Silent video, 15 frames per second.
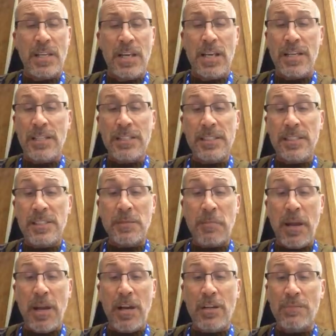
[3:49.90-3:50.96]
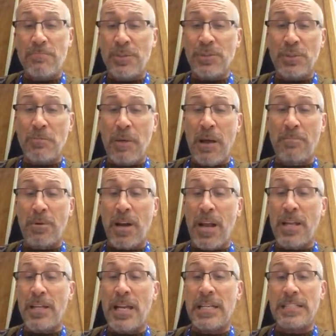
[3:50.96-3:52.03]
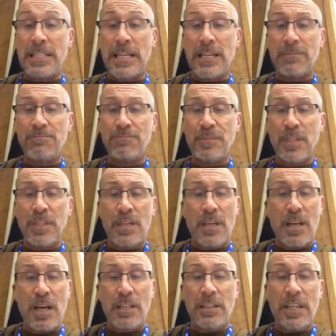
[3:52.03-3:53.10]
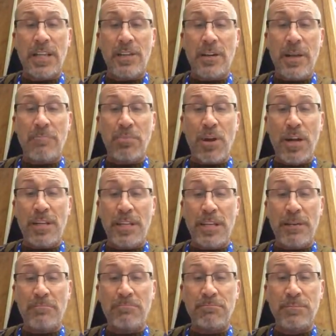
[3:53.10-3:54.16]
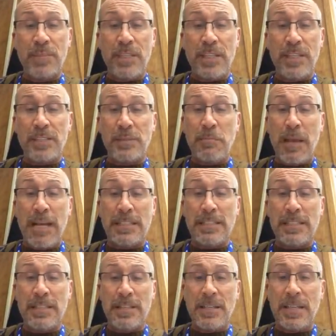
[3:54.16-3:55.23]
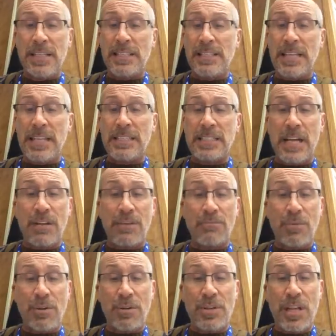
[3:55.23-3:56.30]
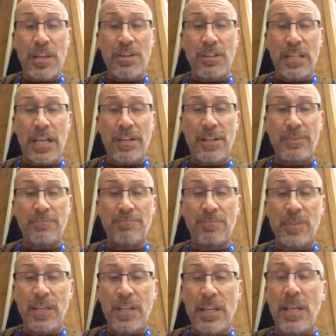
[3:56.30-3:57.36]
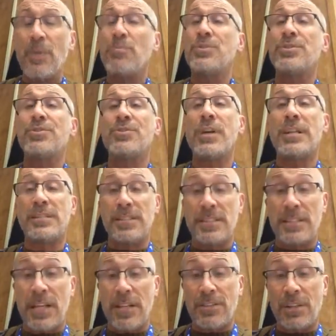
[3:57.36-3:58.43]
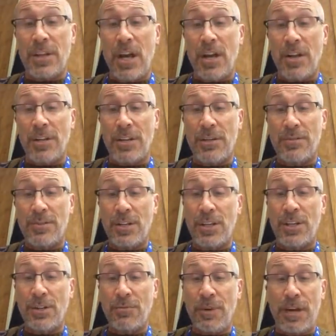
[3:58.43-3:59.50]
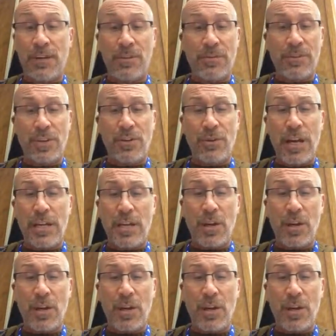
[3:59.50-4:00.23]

In his despair, Mr. Popper had an idea. A letter had brought him his pet. He sat down and wrote another letter. It was addressed to Dr. Carter, the curator of the great